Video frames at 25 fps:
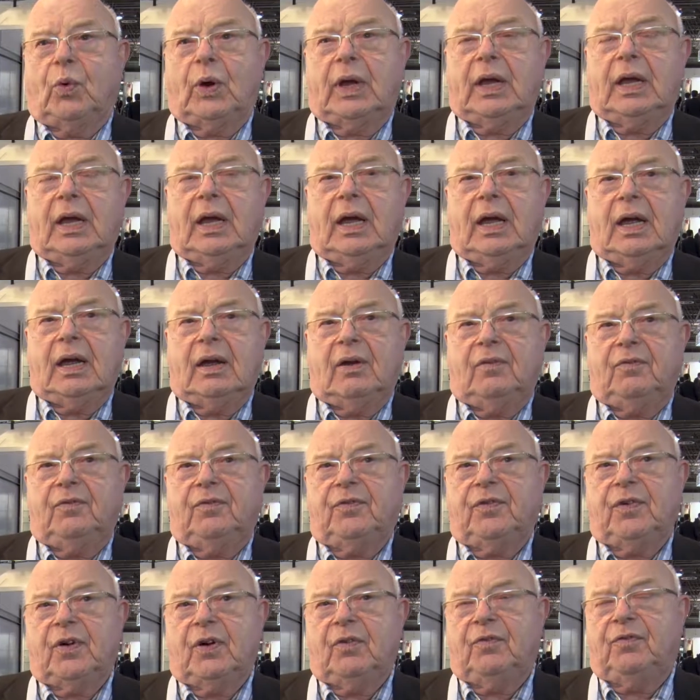we have
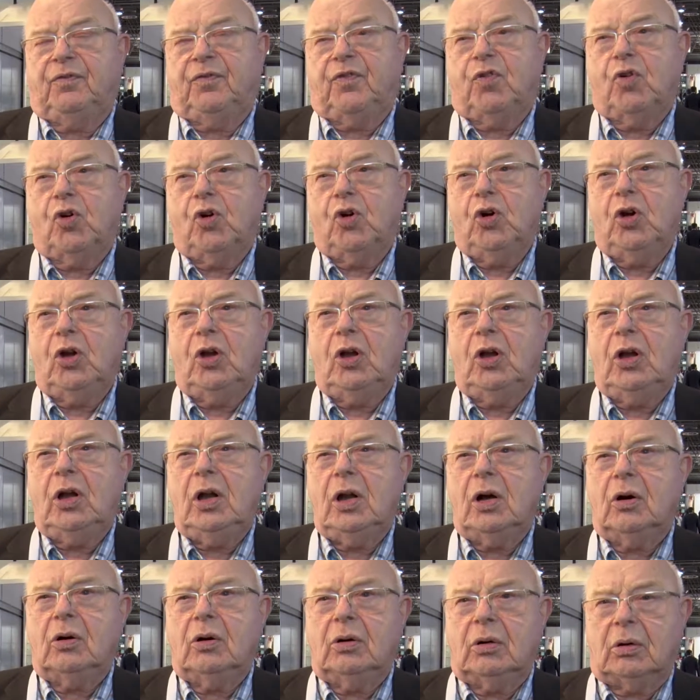full
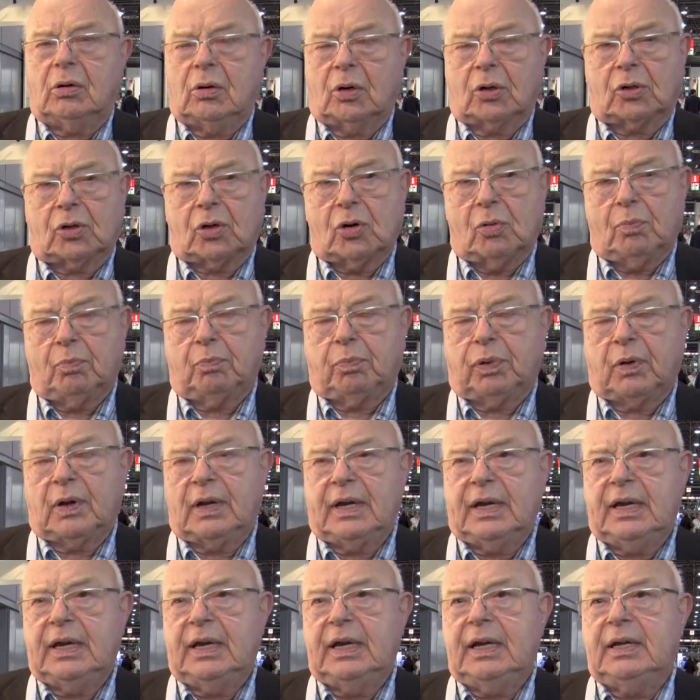or
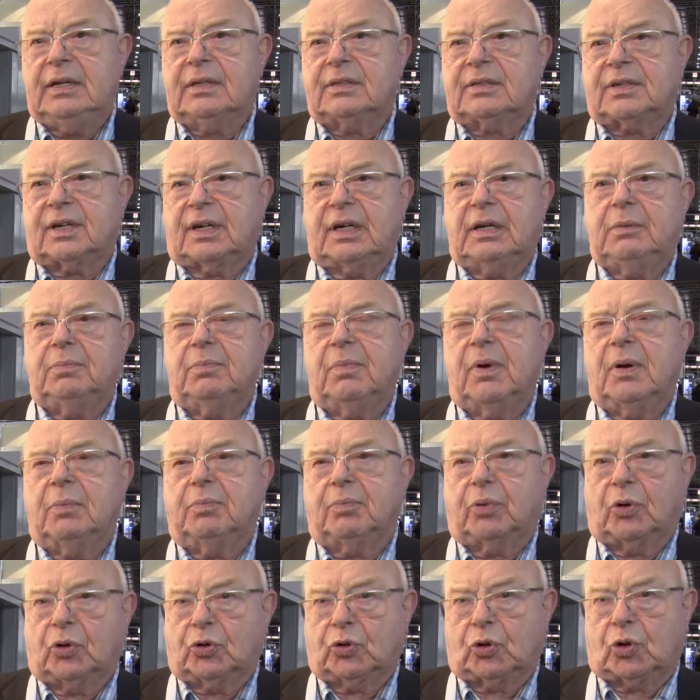complete
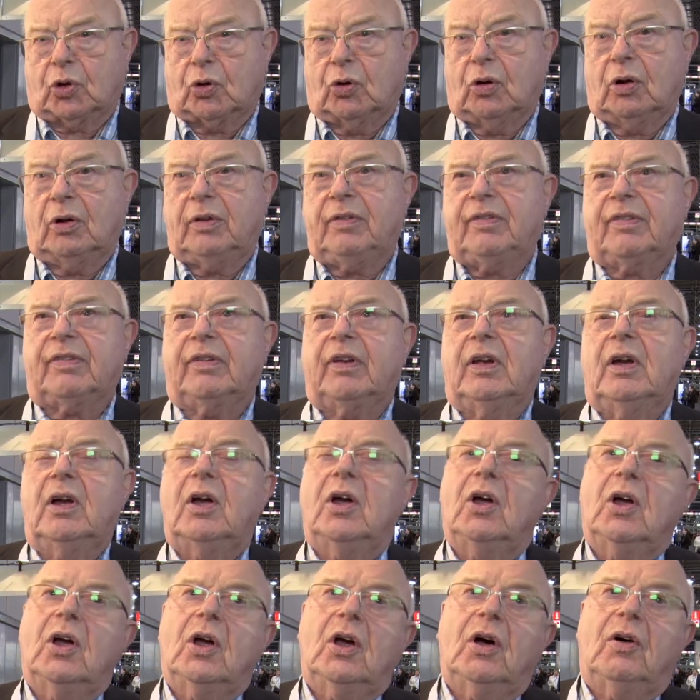treatment protocols
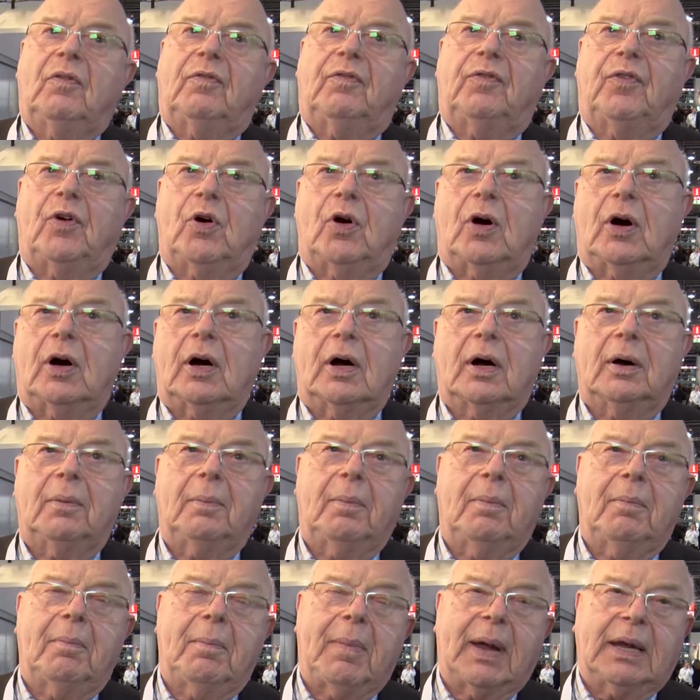for
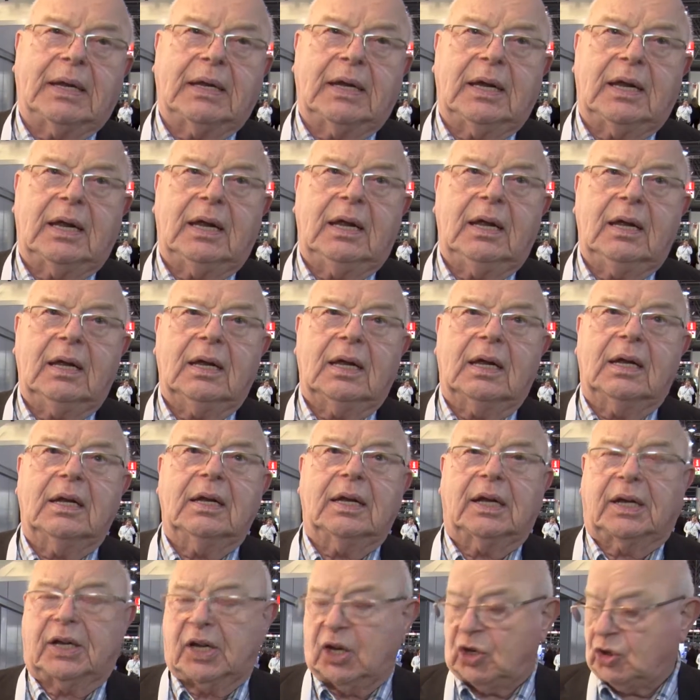many
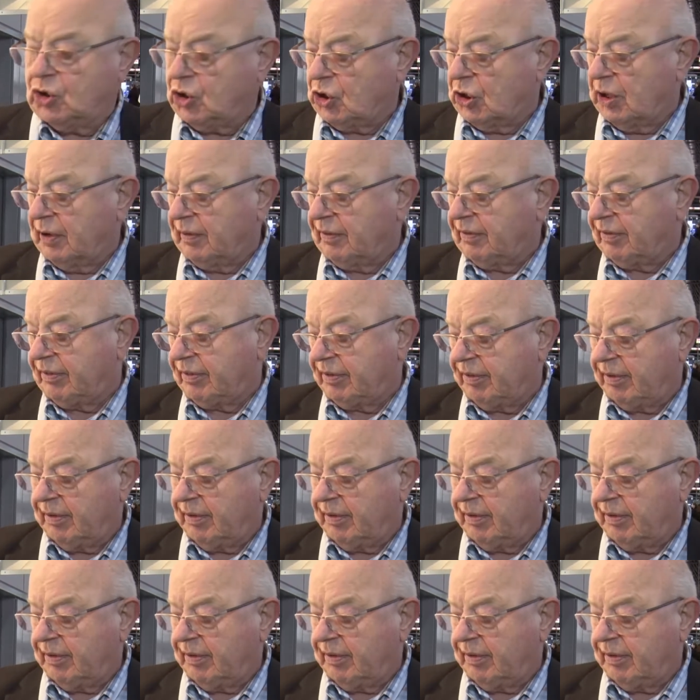indications.